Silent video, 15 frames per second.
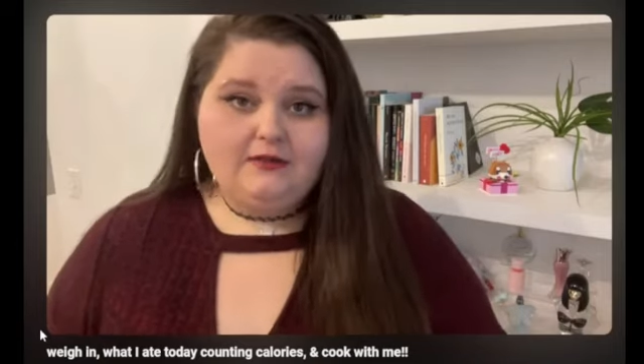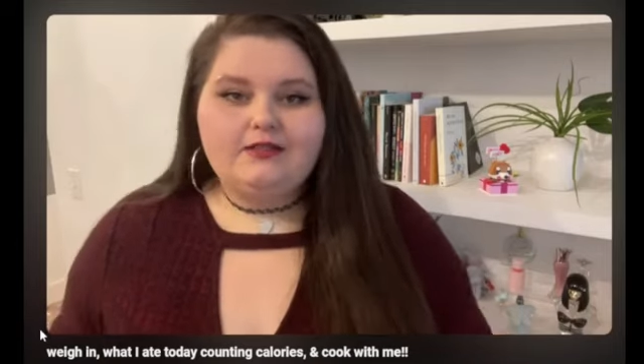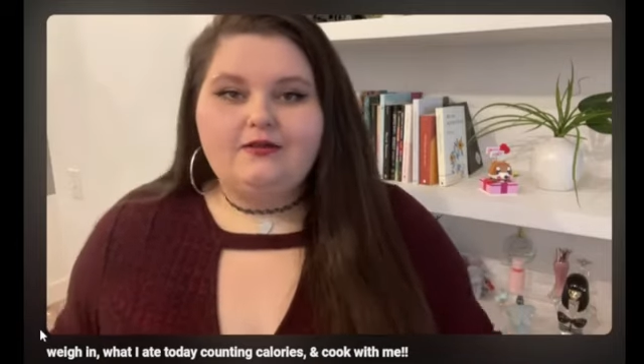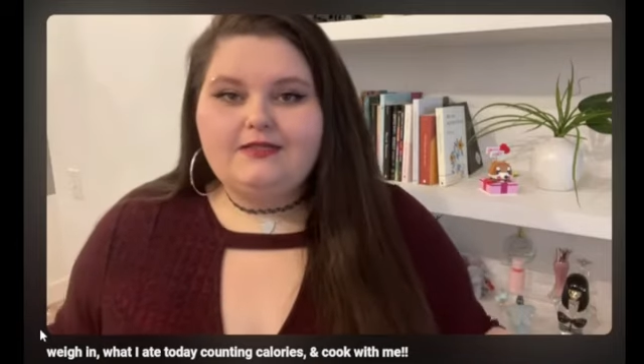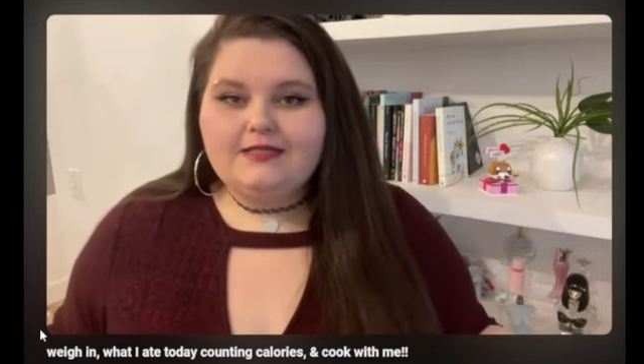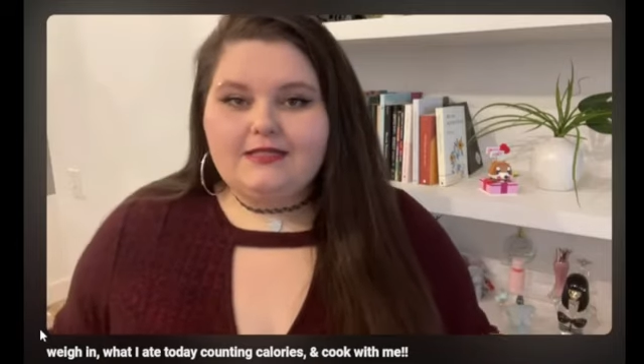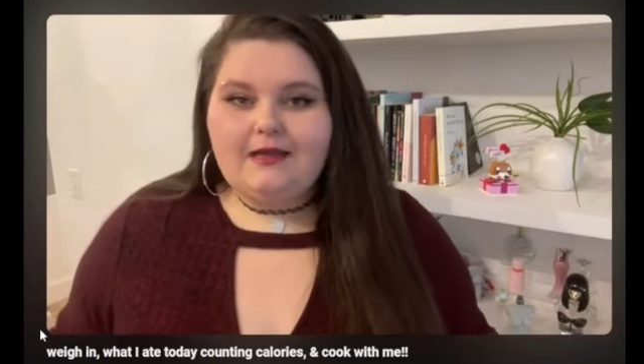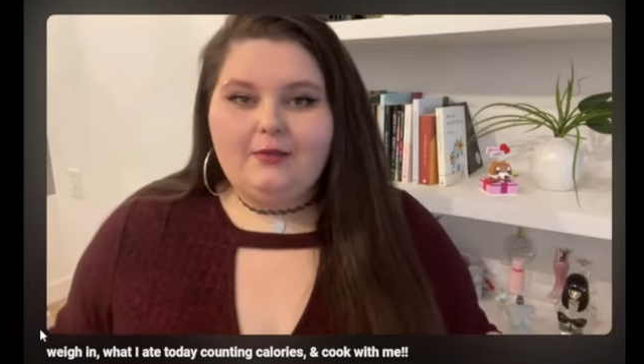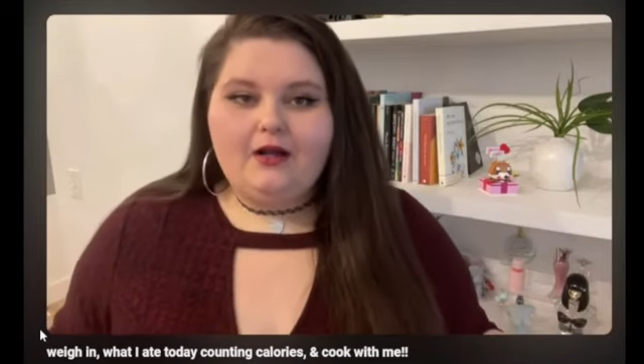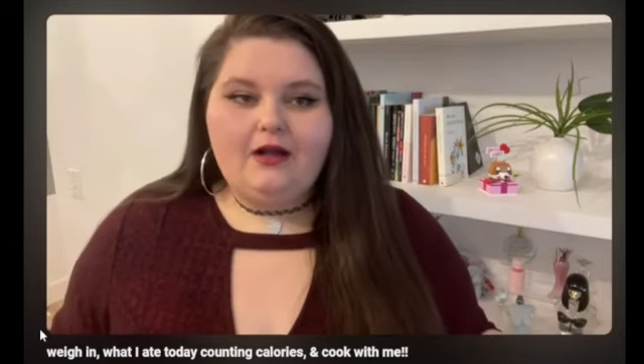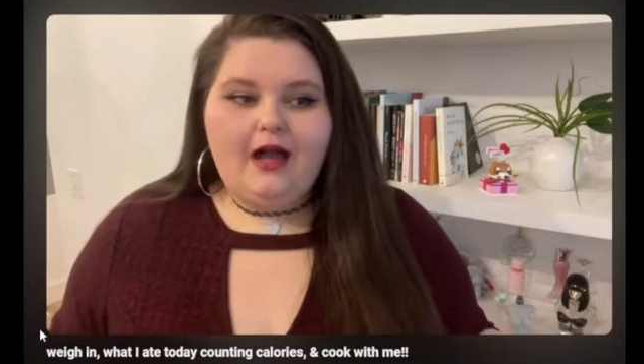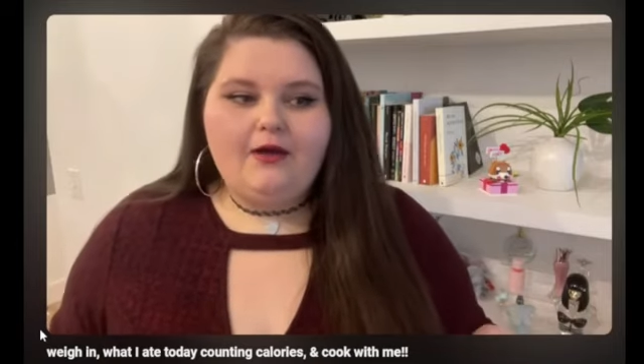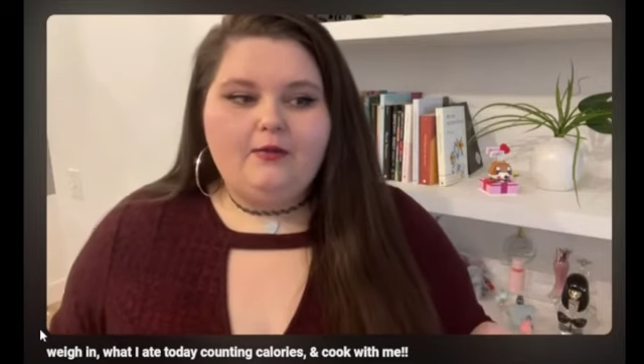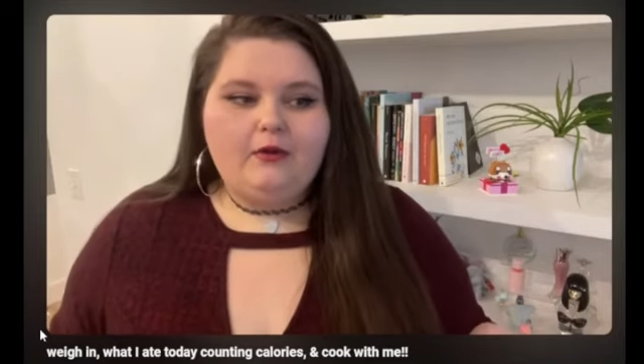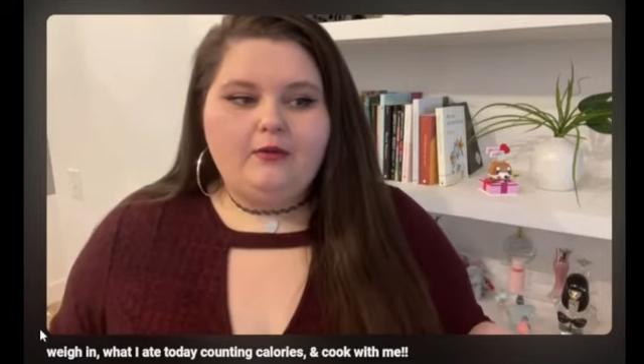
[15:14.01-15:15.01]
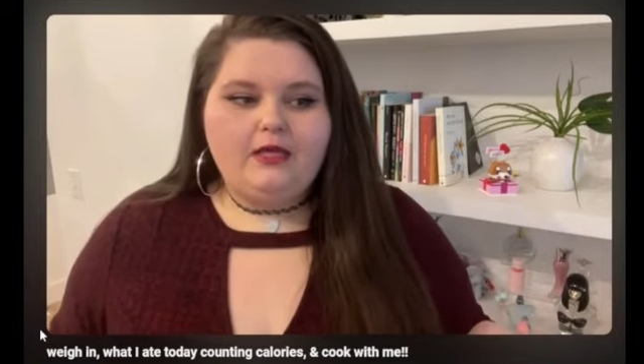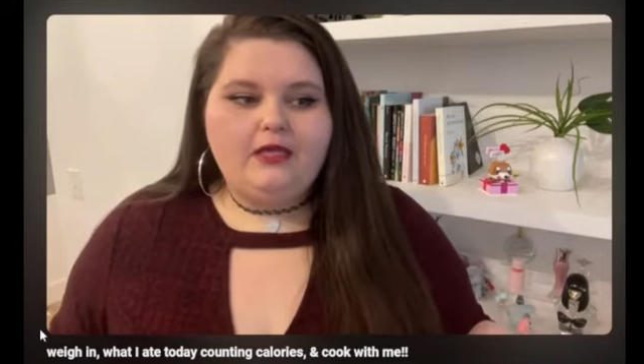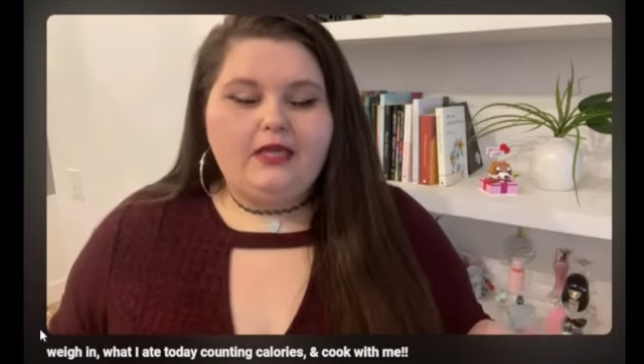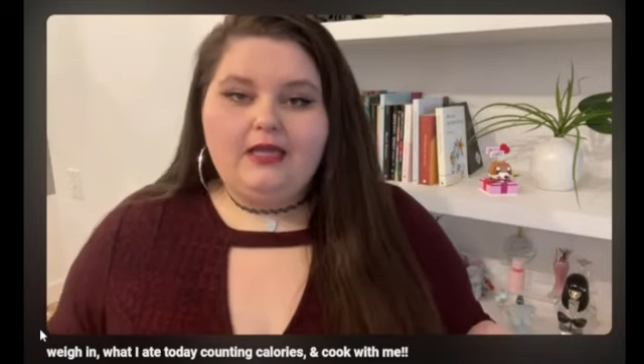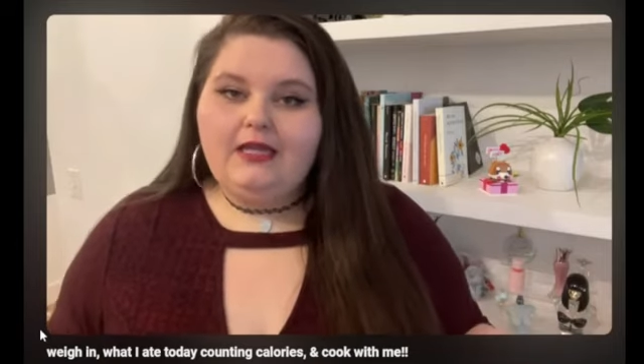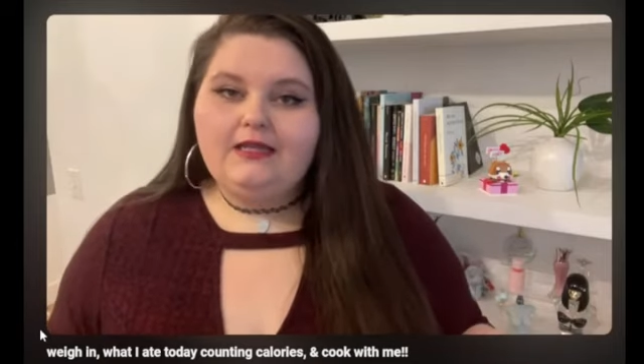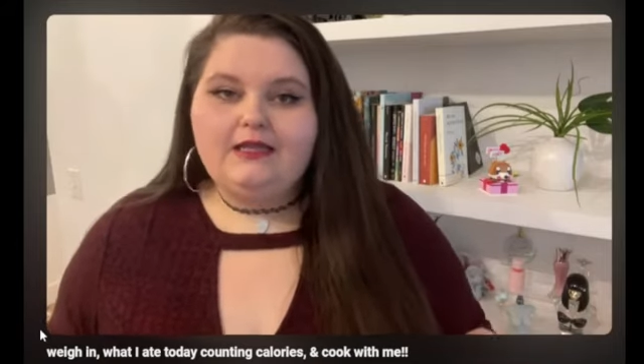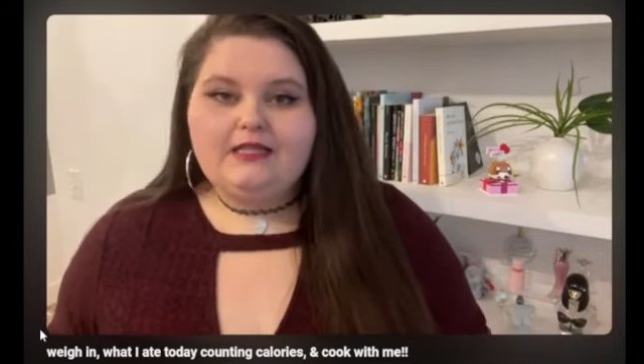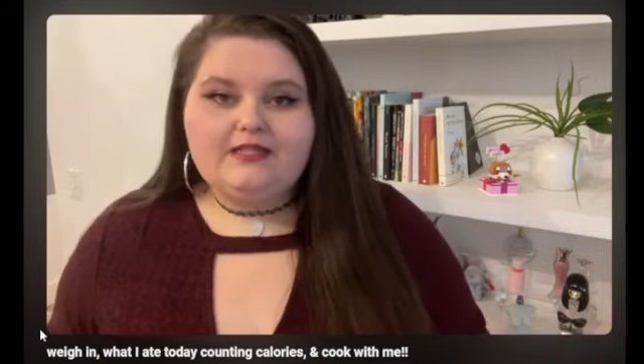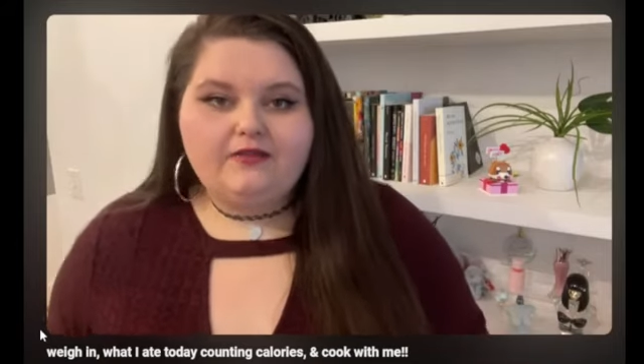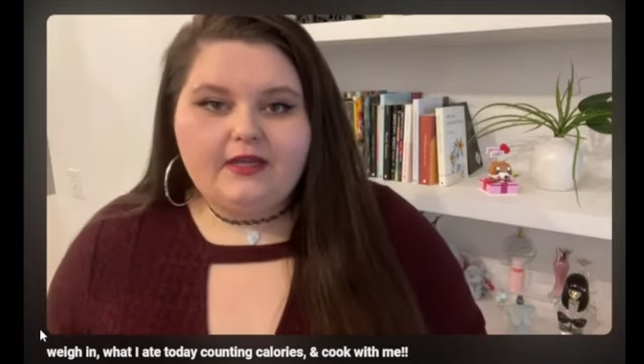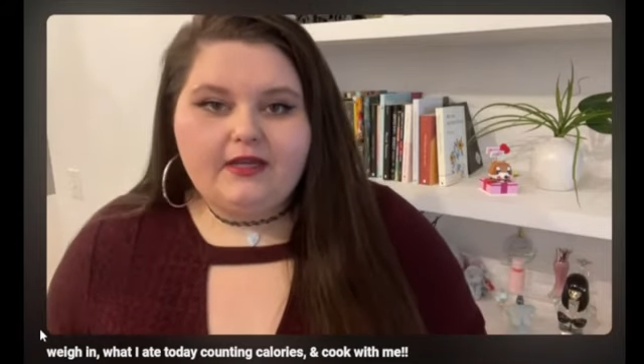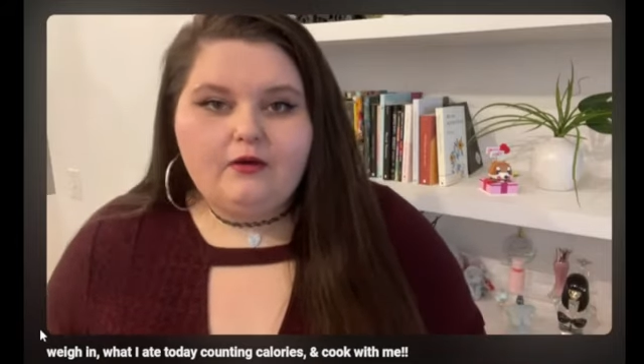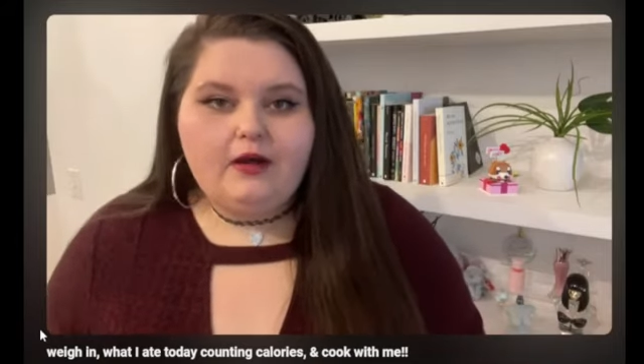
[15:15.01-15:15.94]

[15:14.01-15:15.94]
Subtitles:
So a disclaimer, I will be eating in this video.